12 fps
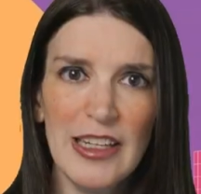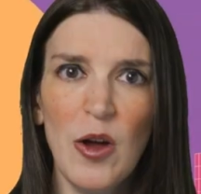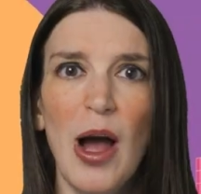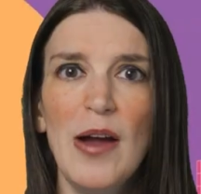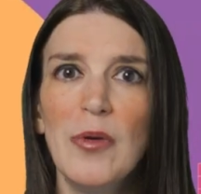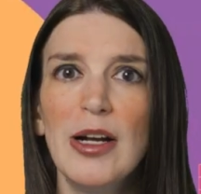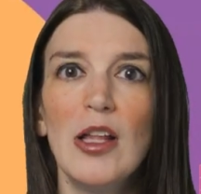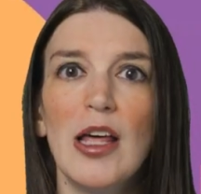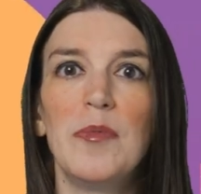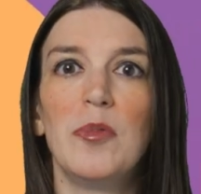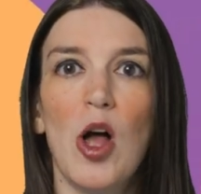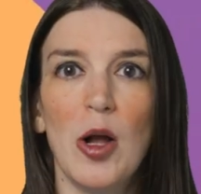Now, I've read a
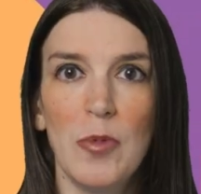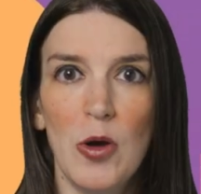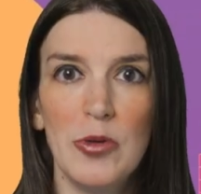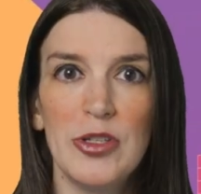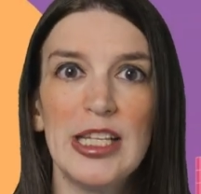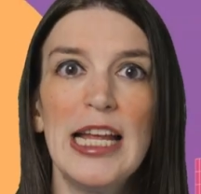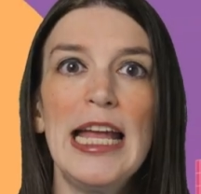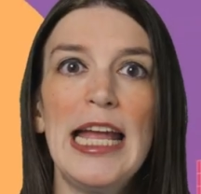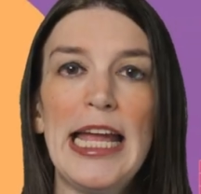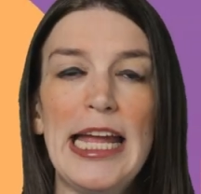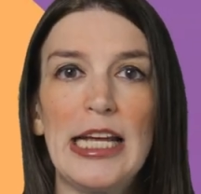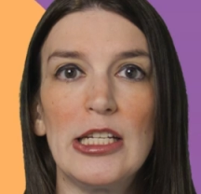lot of blog posts
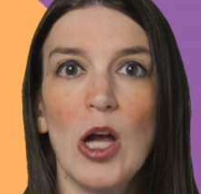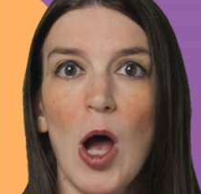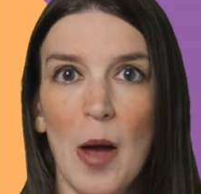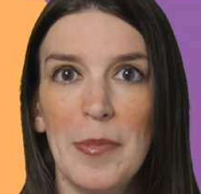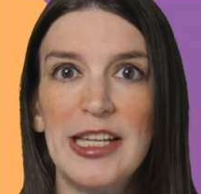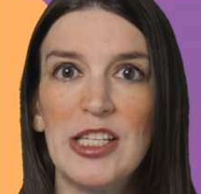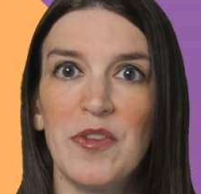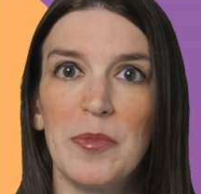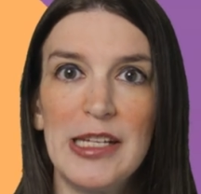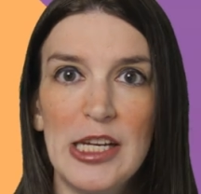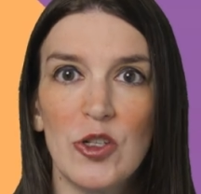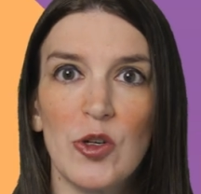and comments
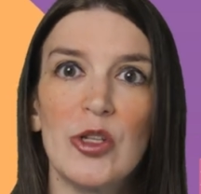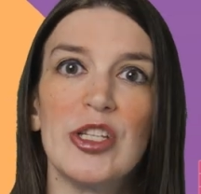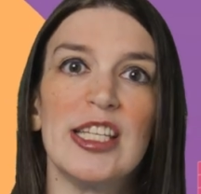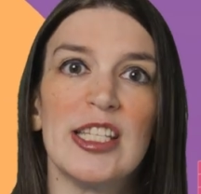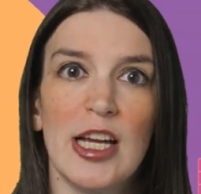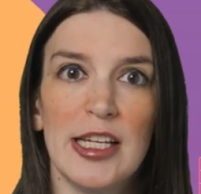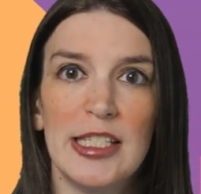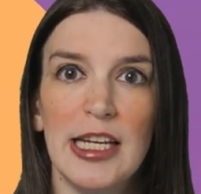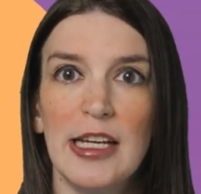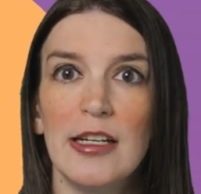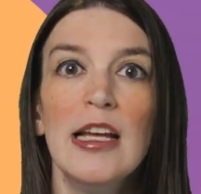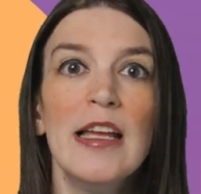from teachers
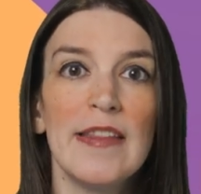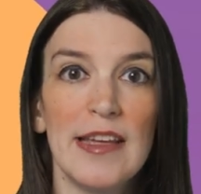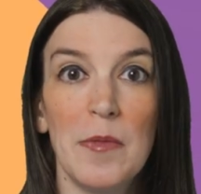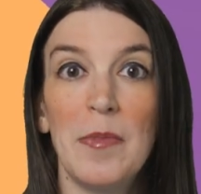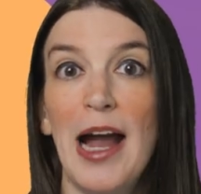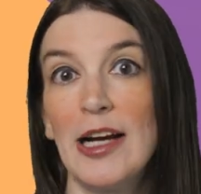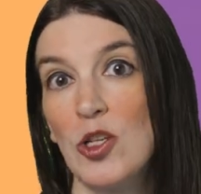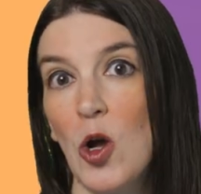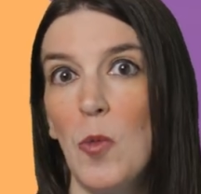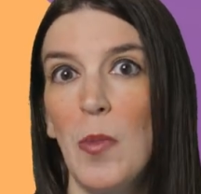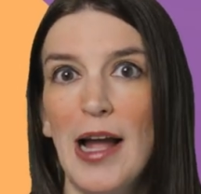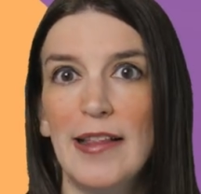discussing the impact
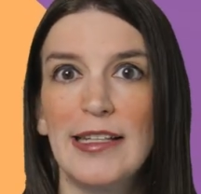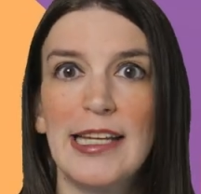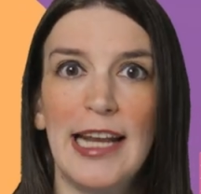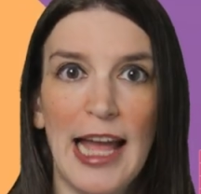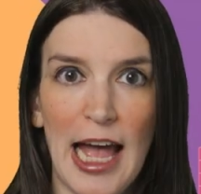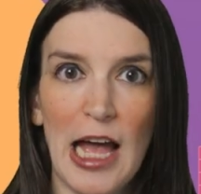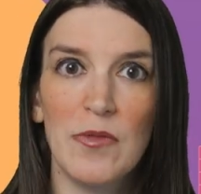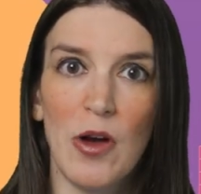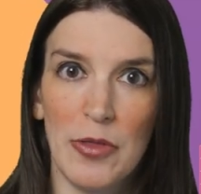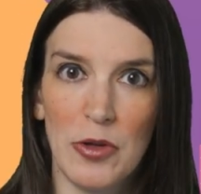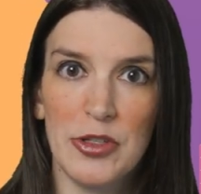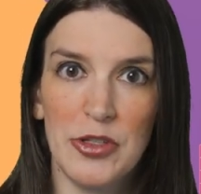Copilot can have
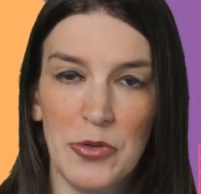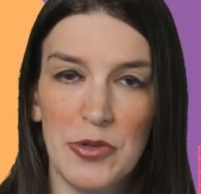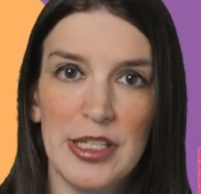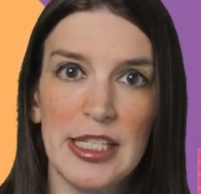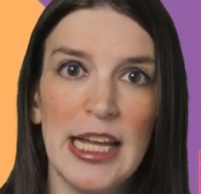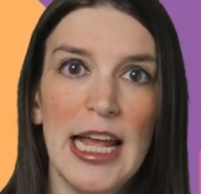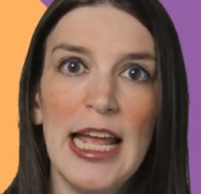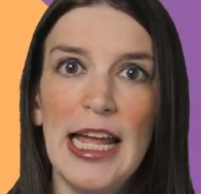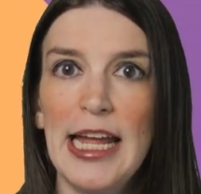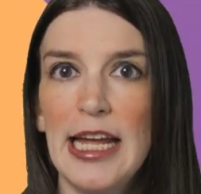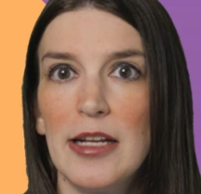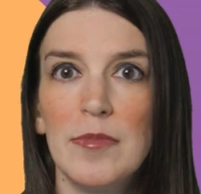on their students,
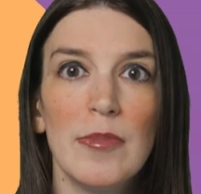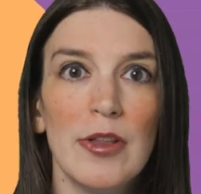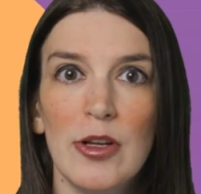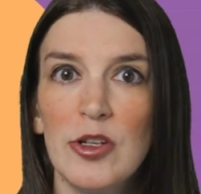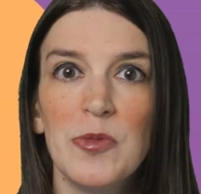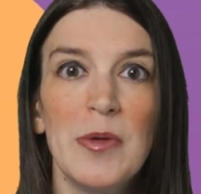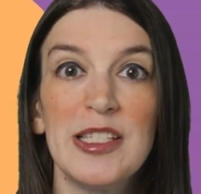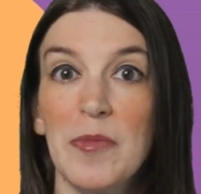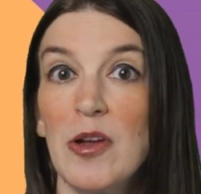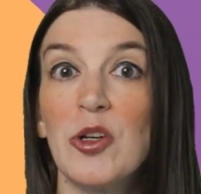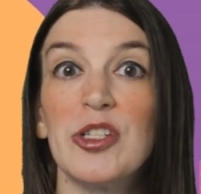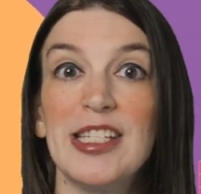and there's been
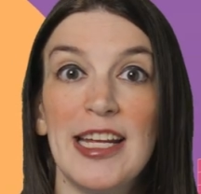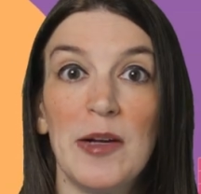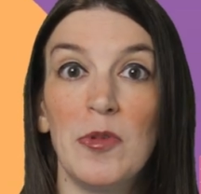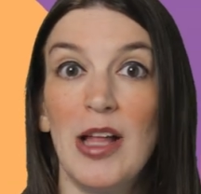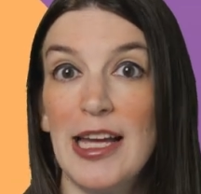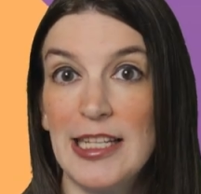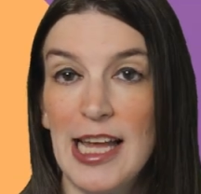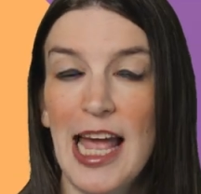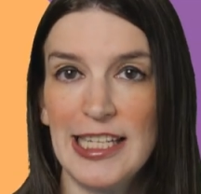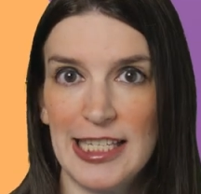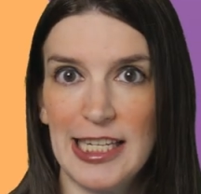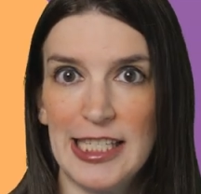some understandable
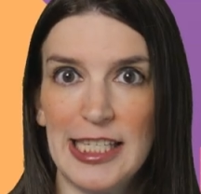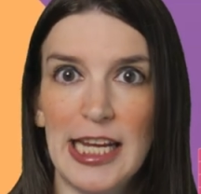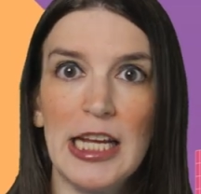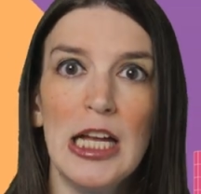hesitancy.